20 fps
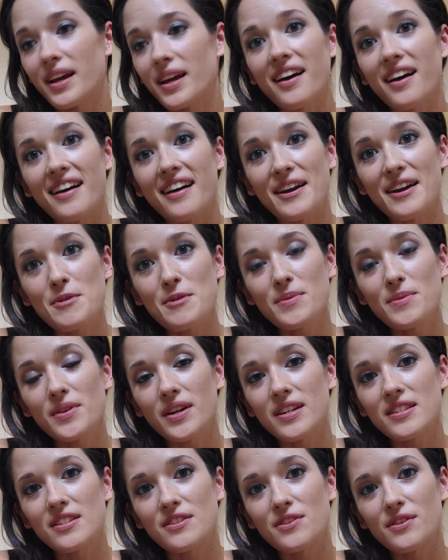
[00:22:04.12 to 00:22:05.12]
yeah, I hope you
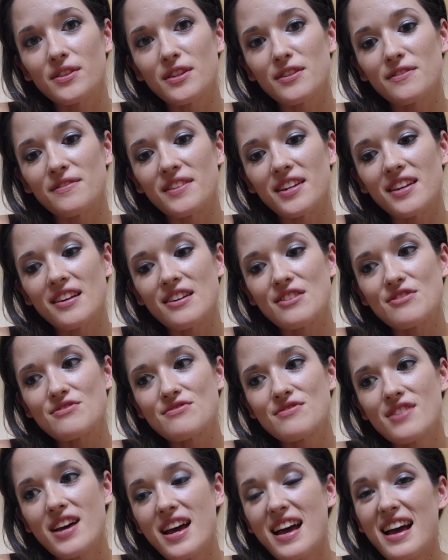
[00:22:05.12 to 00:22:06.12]
guys enjoyed this video.
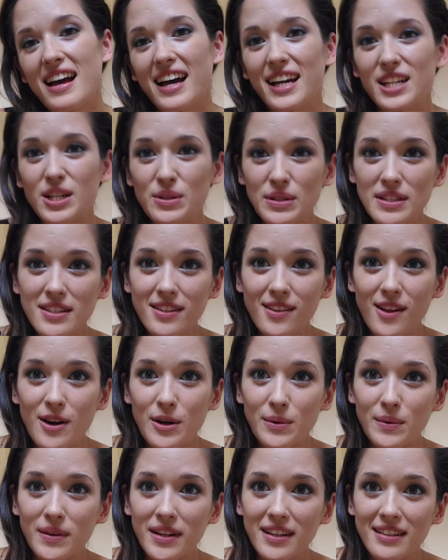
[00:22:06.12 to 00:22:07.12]
I know it's a
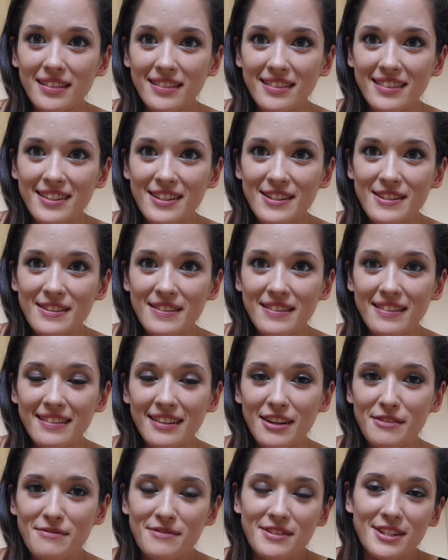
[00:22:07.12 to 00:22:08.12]
long one
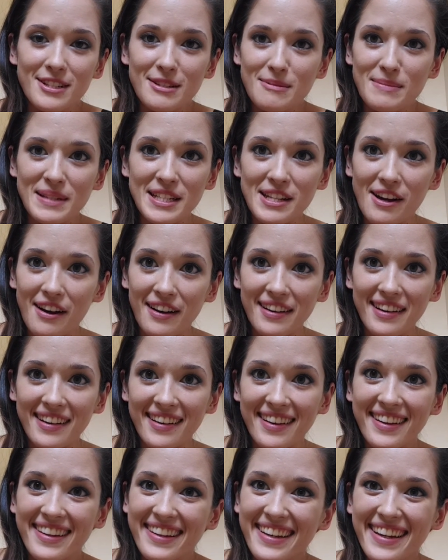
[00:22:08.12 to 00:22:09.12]
of just me
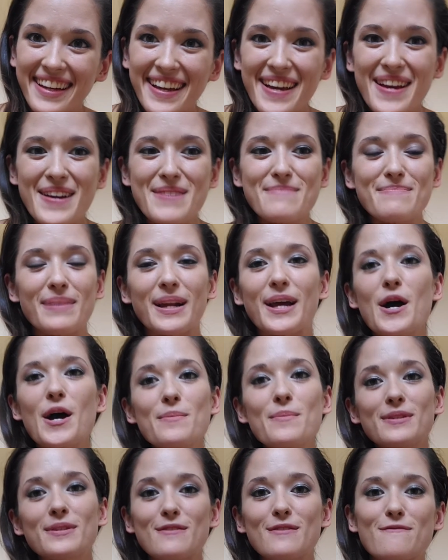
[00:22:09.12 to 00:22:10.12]
talking, but I
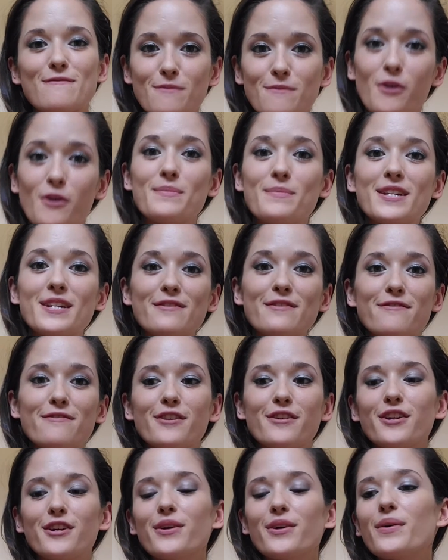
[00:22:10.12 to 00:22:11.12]
hope it's informative
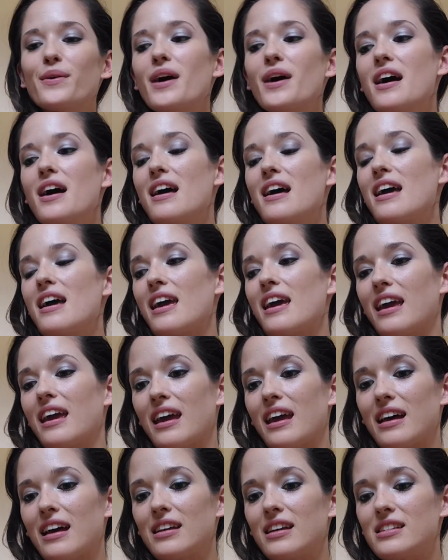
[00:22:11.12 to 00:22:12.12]
for you.
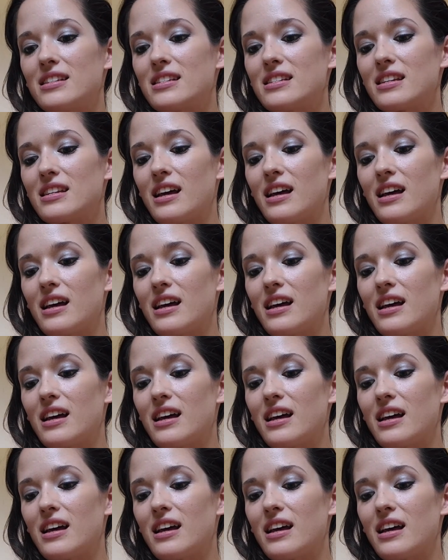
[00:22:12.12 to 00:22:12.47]
And